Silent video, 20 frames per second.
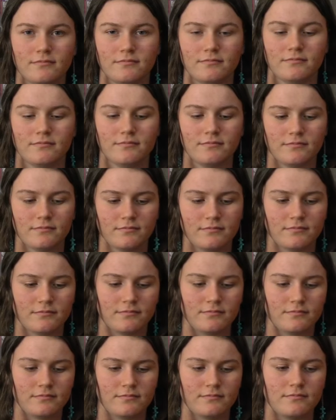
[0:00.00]

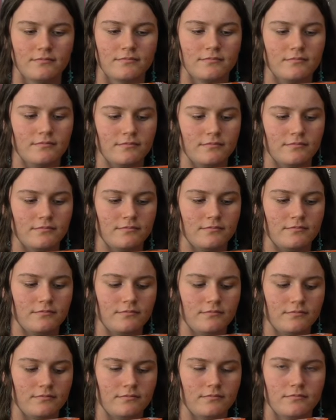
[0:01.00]

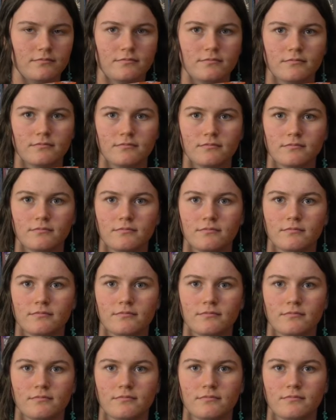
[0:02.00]

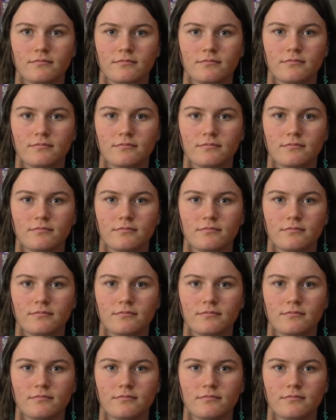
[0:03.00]
(silent)